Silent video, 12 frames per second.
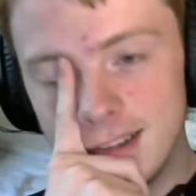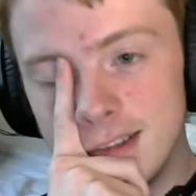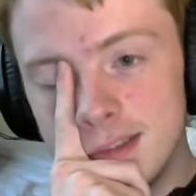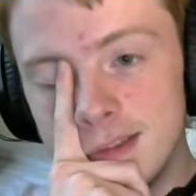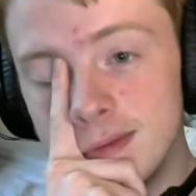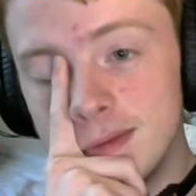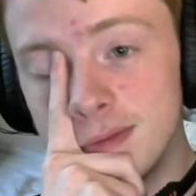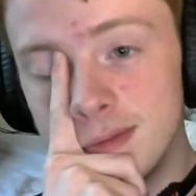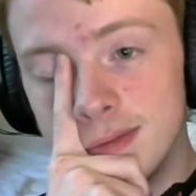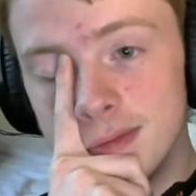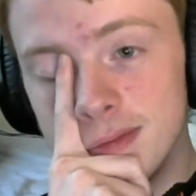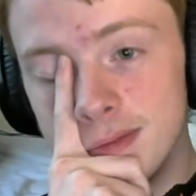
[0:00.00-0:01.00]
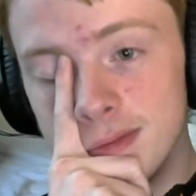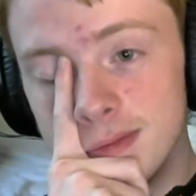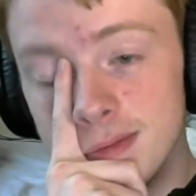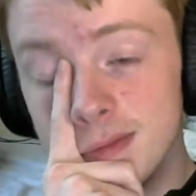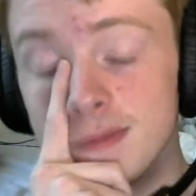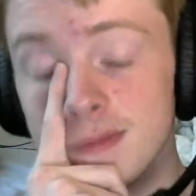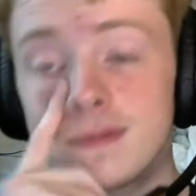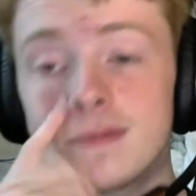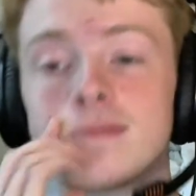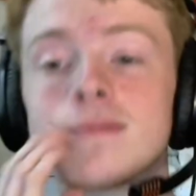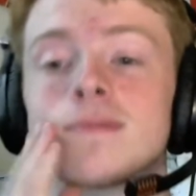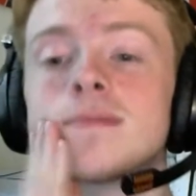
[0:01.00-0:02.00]

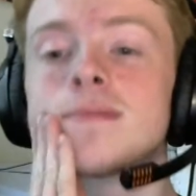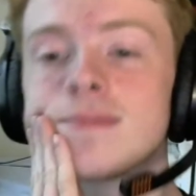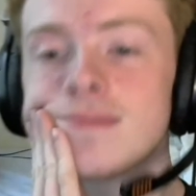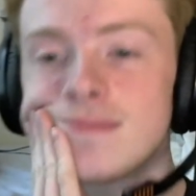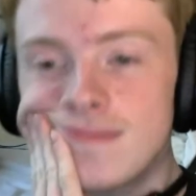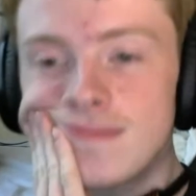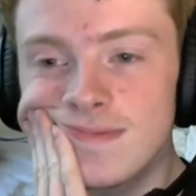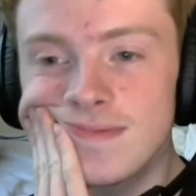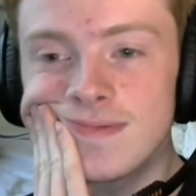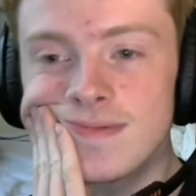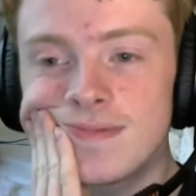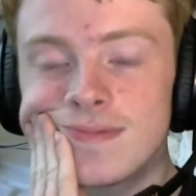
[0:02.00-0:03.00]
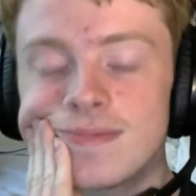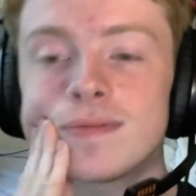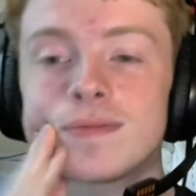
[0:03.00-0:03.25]
[no speech]